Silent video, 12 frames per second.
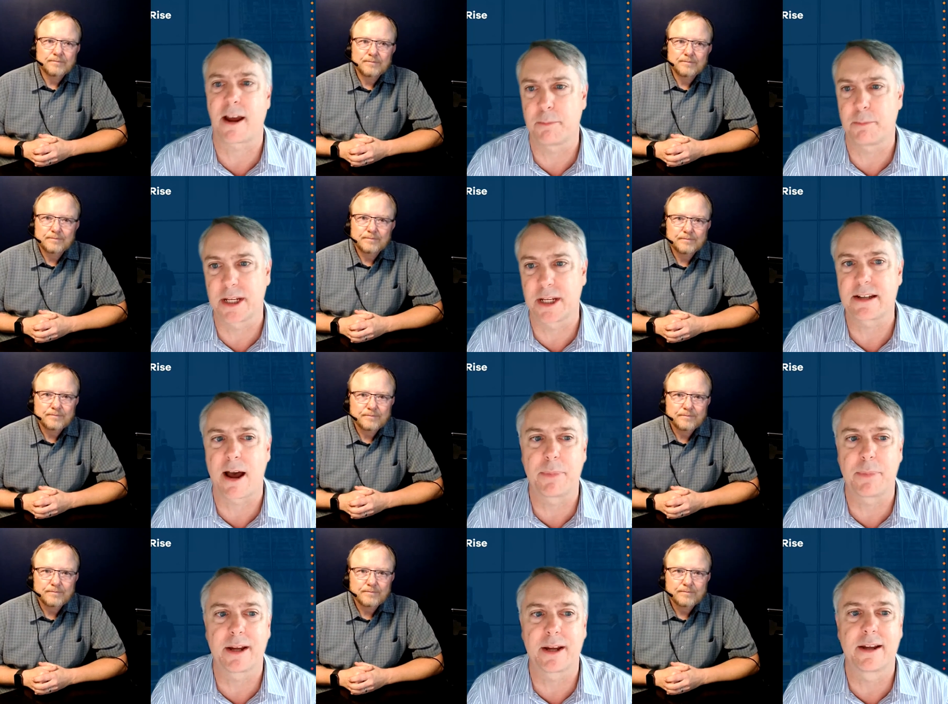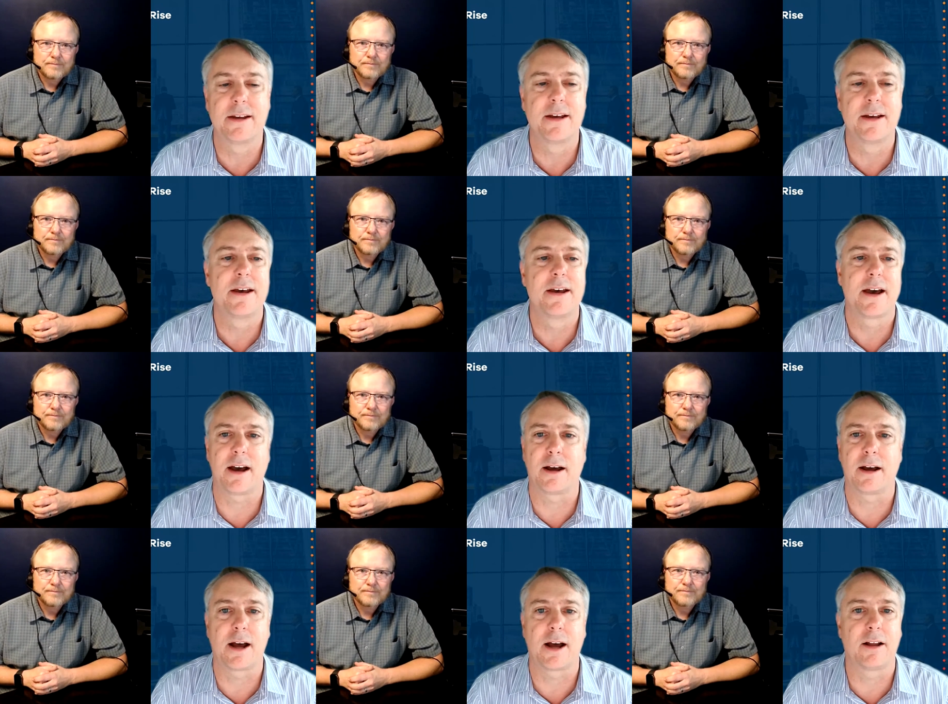Speaker 1: and timely topic.
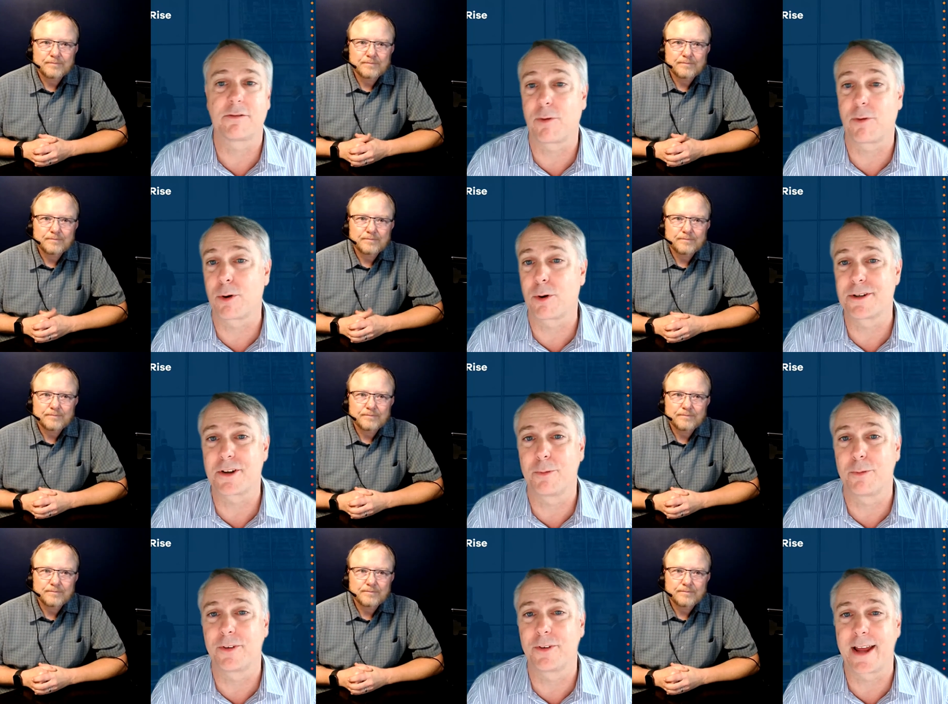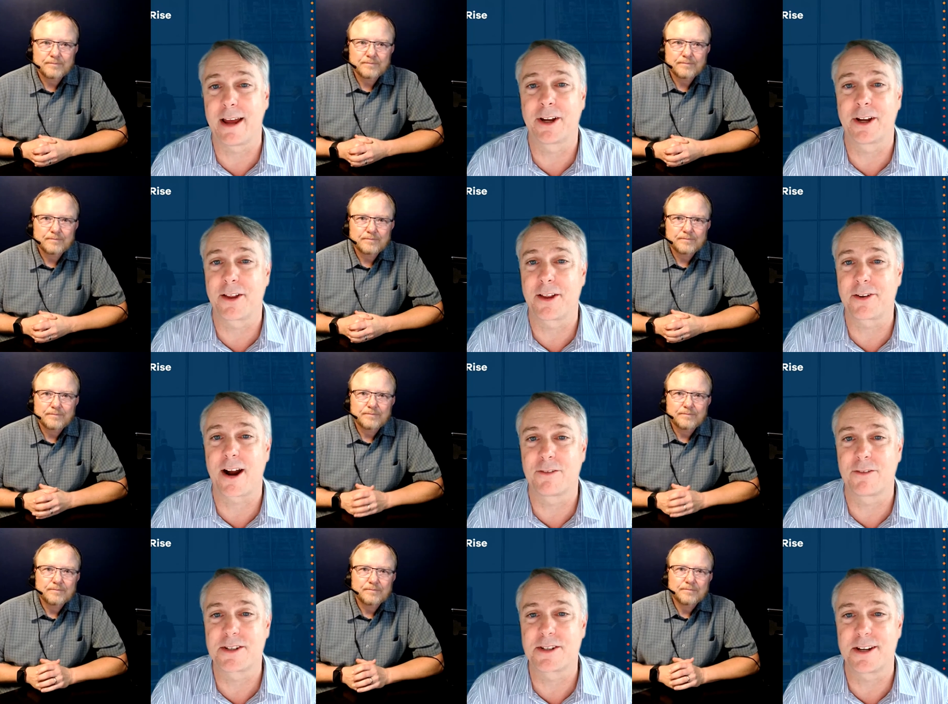Uh, I'll look forward to hopefully having
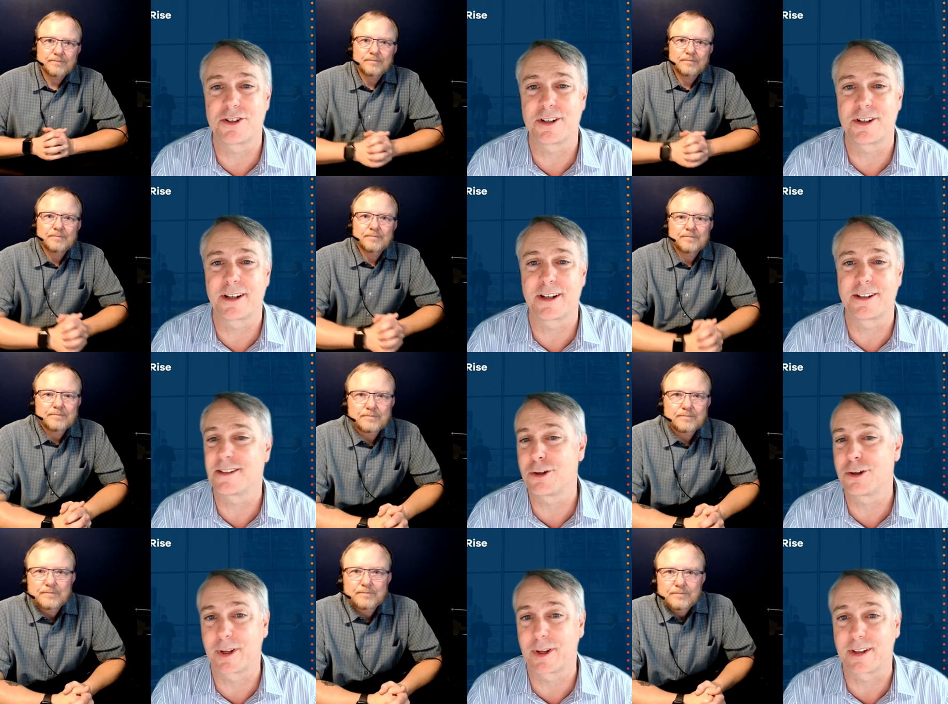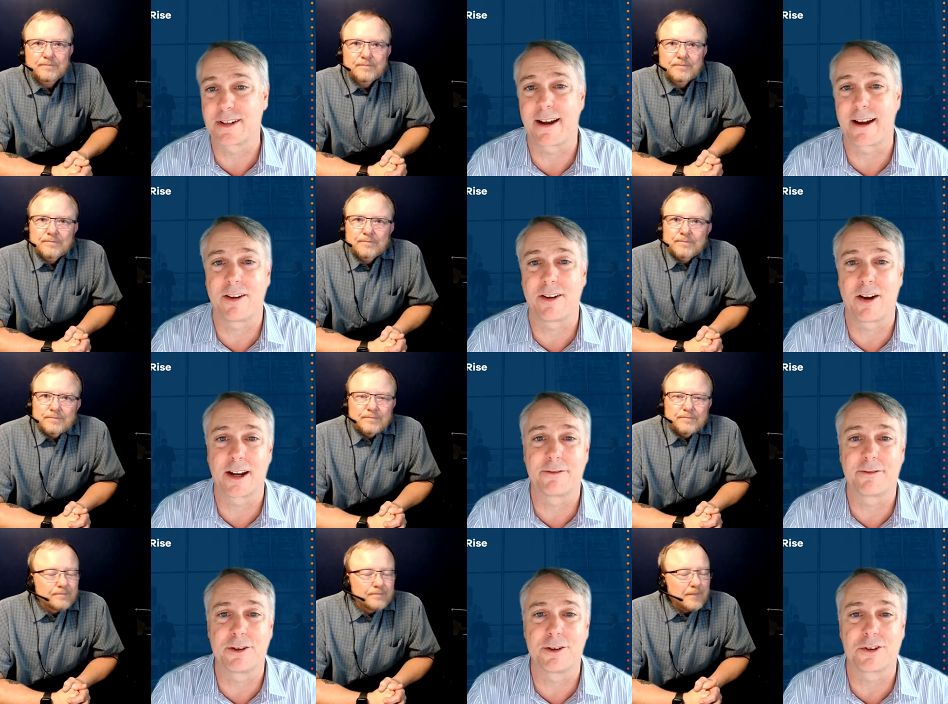another conversation and continuing the
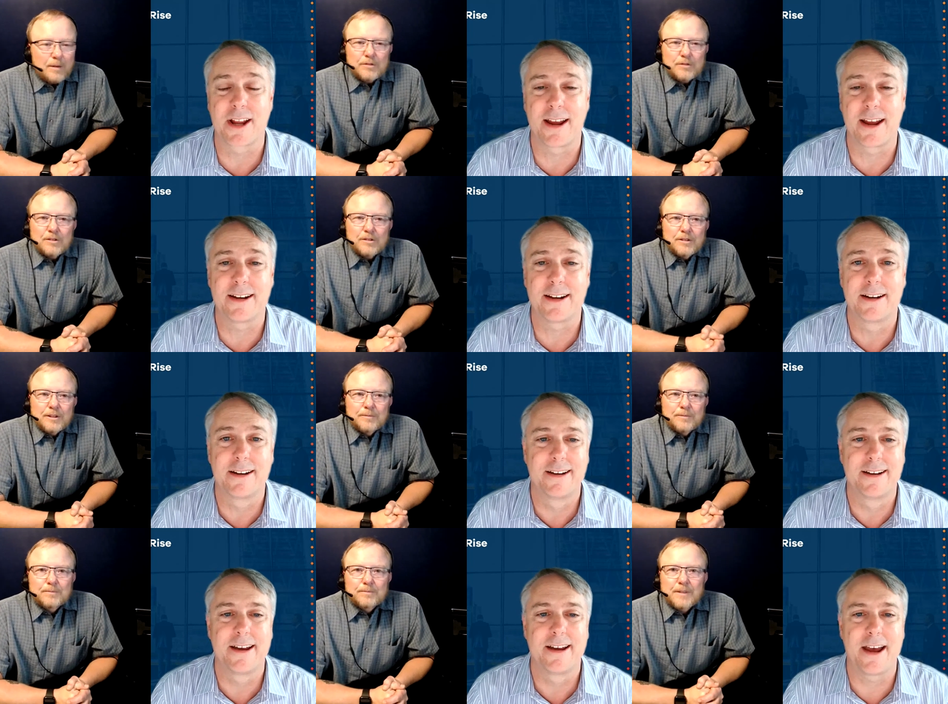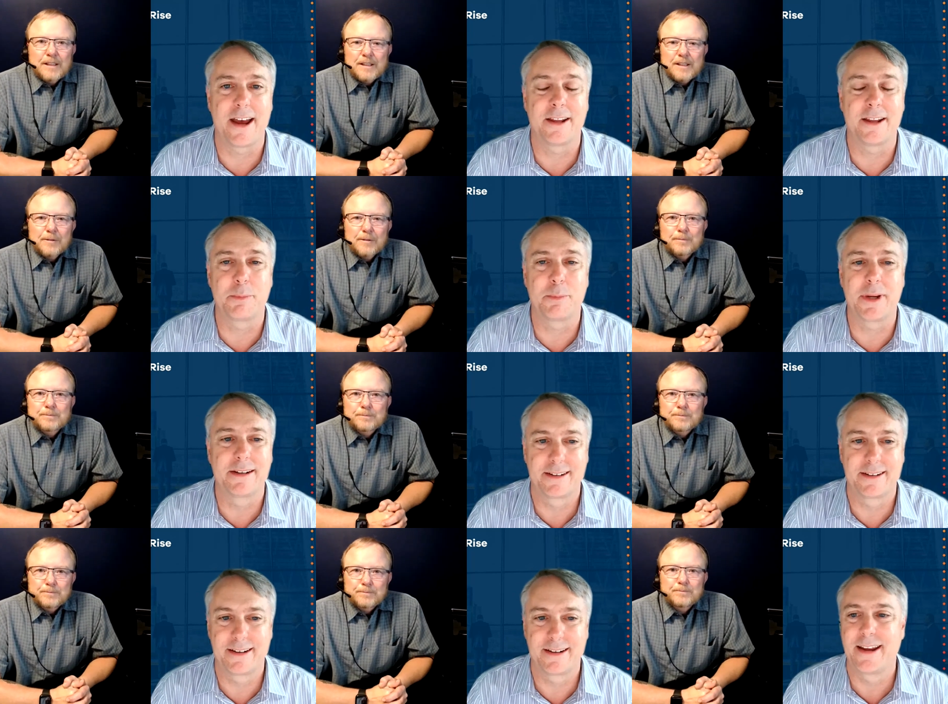dialogue at a future Absolutely. date. Yeah. And
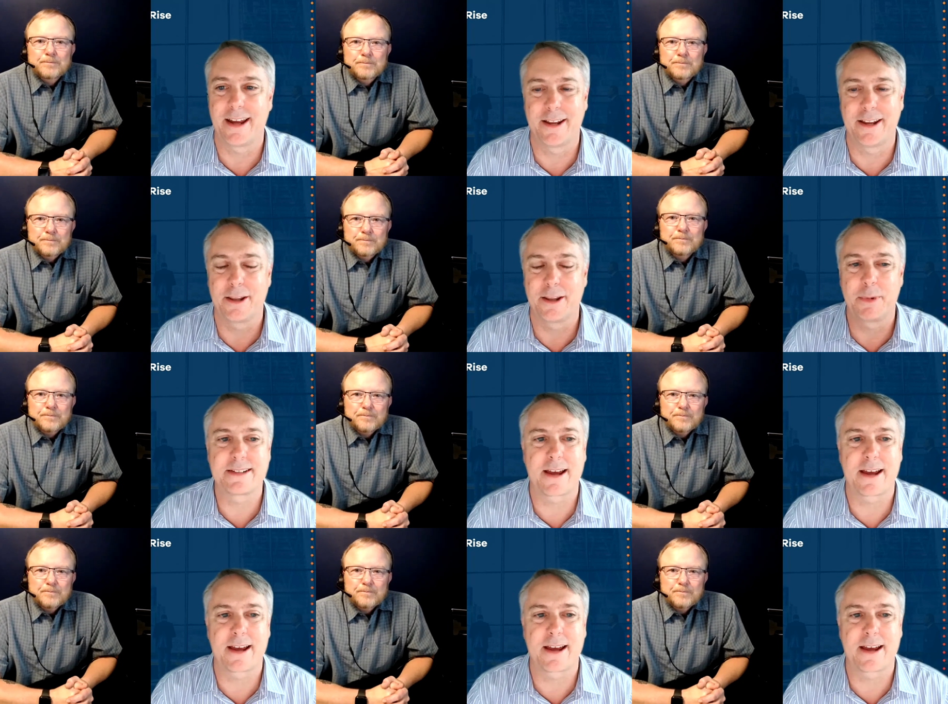and in the